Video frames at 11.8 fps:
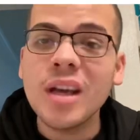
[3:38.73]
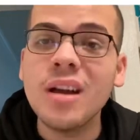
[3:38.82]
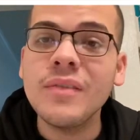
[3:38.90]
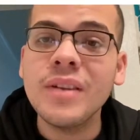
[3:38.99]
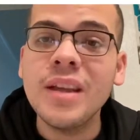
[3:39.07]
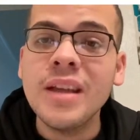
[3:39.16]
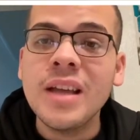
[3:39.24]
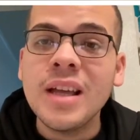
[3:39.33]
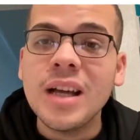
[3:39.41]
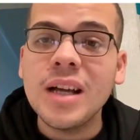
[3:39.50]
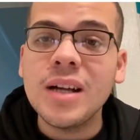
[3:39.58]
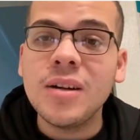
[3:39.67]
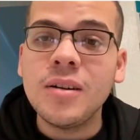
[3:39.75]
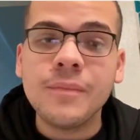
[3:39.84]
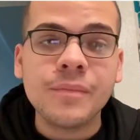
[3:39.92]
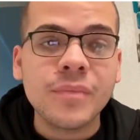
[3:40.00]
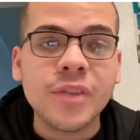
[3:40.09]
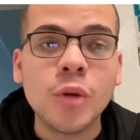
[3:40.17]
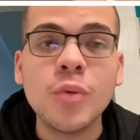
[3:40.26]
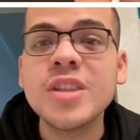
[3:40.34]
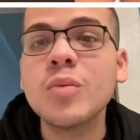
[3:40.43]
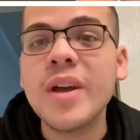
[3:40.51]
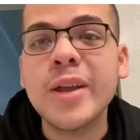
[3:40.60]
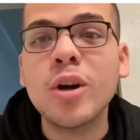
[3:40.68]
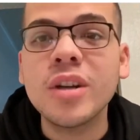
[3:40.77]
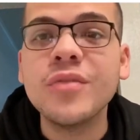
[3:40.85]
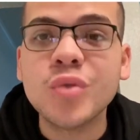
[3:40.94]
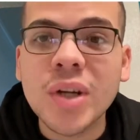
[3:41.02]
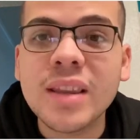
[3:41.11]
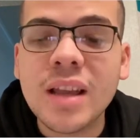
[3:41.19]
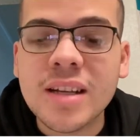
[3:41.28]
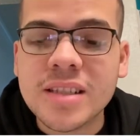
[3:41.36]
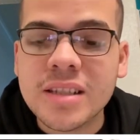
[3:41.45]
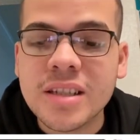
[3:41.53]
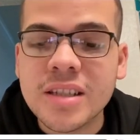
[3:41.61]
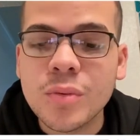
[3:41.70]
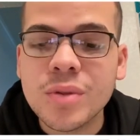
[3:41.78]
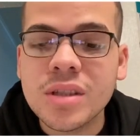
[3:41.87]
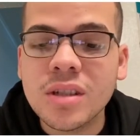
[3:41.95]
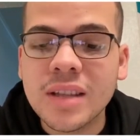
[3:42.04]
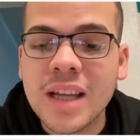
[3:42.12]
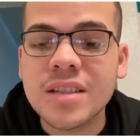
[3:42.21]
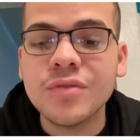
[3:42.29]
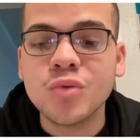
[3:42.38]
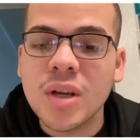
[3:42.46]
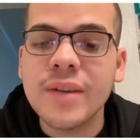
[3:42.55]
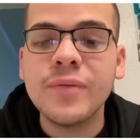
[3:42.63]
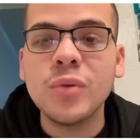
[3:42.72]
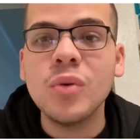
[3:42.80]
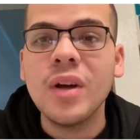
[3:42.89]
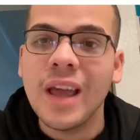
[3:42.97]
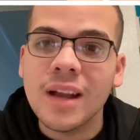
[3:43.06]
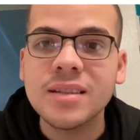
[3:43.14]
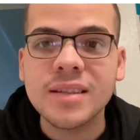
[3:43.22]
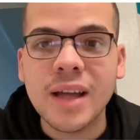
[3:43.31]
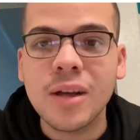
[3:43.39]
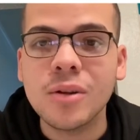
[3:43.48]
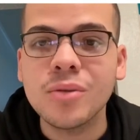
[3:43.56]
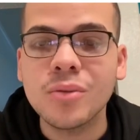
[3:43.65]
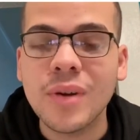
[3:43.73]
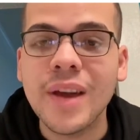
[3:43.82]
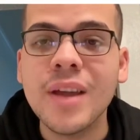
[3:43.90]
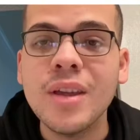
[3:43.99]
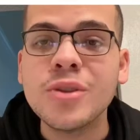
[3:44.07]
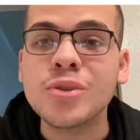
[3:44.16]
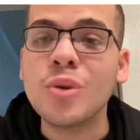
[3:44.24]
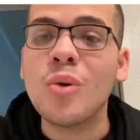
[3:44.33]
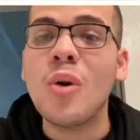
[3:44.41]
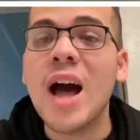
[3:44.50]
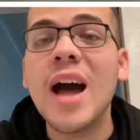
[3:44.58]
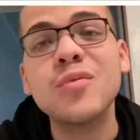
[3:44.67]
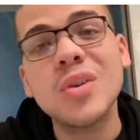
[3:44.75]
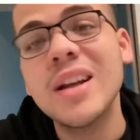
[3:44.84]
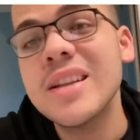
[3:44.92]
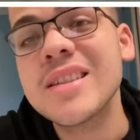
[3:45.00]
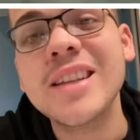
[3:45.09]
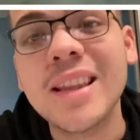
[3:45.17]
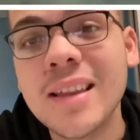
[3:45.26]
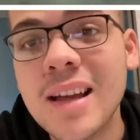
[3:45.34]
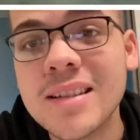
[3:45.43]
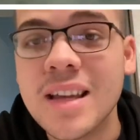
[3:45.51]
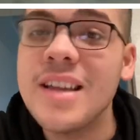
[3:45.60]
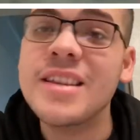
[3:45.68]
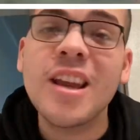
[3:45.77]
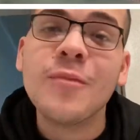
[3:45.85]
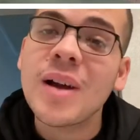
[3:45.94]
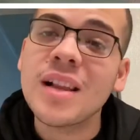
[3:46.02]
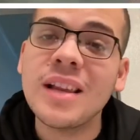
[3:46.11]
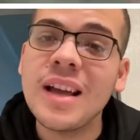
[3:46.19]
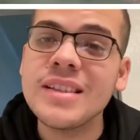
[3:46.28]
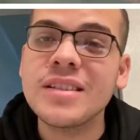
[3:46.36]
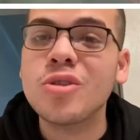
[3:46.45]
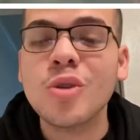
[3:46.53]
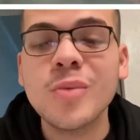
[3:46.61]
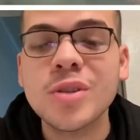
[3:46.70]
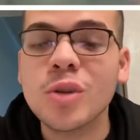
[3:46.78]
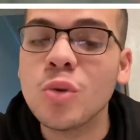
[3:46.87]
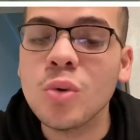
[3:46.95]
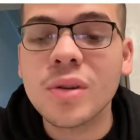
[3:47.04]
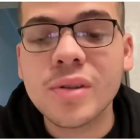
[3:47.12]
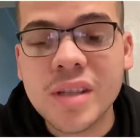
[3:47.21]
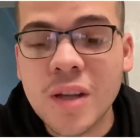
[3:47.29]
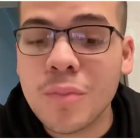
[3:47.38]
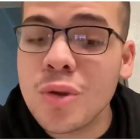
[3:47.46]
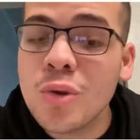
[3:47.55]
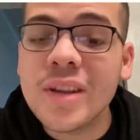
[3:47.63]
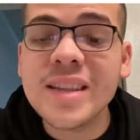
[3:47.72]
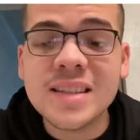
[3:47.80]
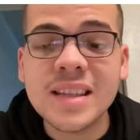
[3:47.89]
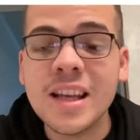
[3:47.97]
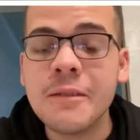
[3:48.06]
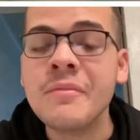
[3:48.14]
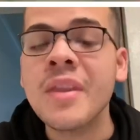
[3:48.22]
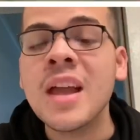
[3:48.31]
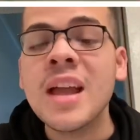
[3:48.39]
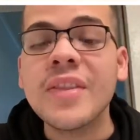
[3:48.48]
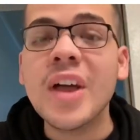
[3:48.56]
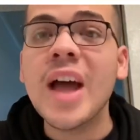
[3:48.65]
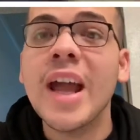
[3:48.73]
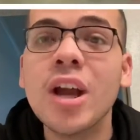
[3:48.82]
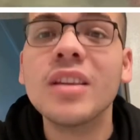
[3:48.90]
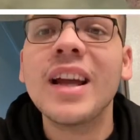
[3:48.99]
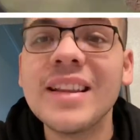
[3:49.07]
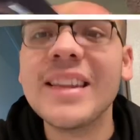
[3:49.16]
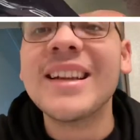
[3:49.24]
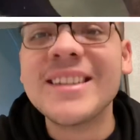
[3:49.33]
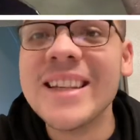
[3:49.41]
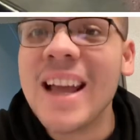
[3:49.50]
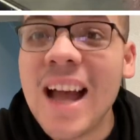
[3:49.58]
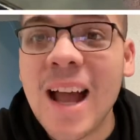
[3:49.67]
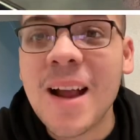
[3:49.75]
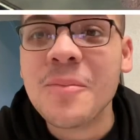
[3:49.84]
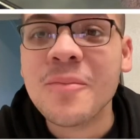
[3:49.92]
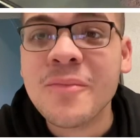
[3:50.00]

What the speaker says: of it, the reason why they called it dreadlocks is because it was looked as a dreadful hairstyle, right? So I try to just say locks to educate my clients, and it's always a cool little tip. But you can see the hairline that she got